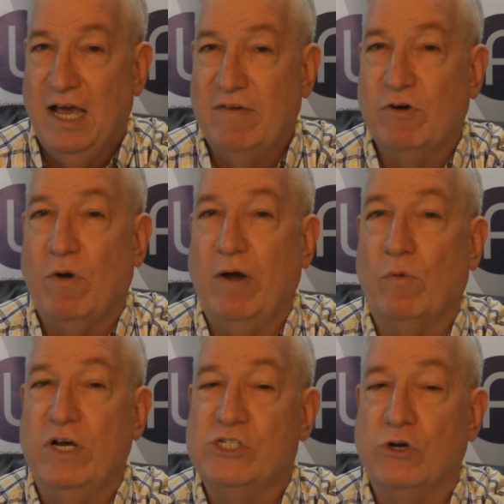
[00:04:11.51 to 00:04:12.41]
Have a great
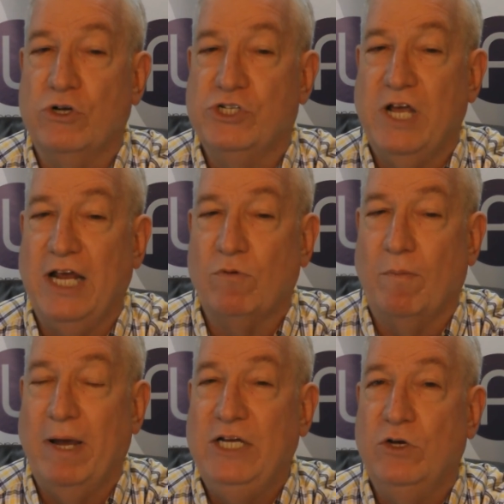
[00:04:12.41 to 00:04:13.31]
research day and
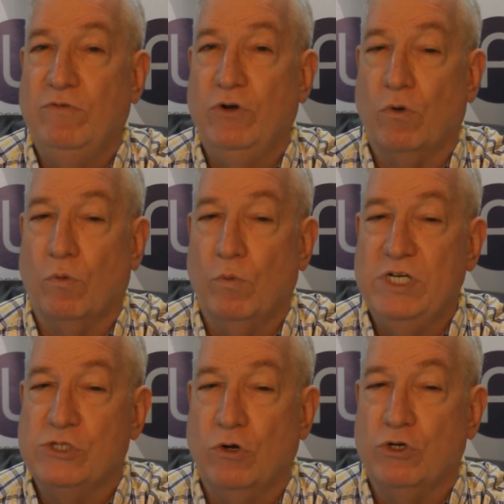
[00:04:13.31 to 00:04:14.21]
remainder of your
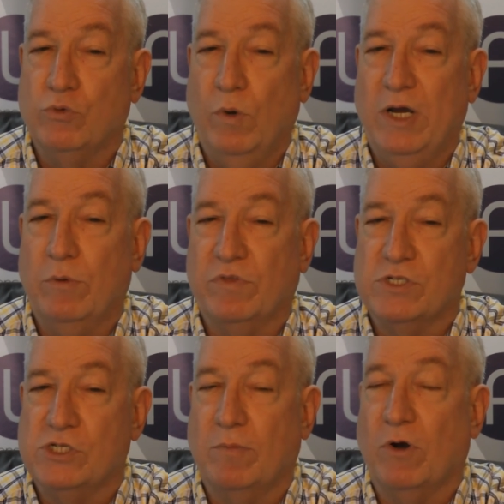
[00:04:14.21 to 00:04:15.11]
research week with
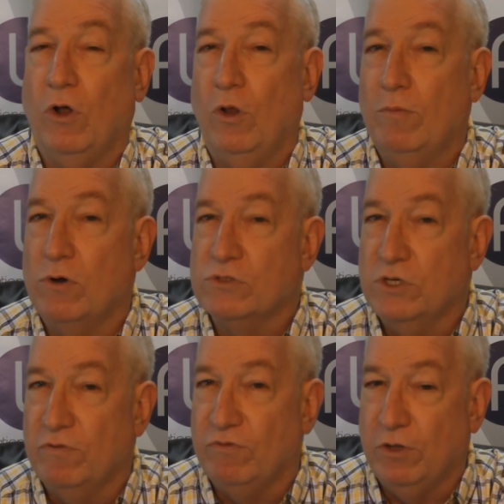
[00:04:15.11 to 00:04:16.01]
the summer
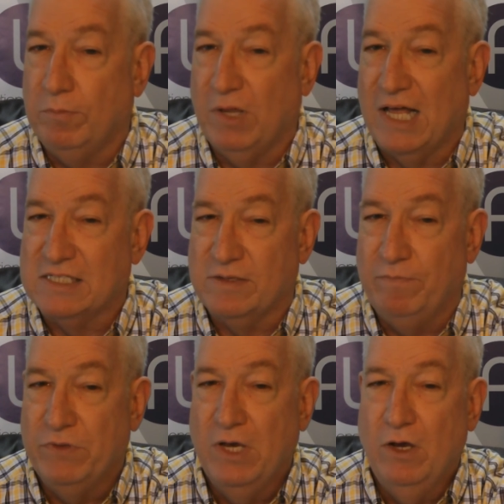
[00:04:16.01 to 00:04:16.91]
almost in full blossom.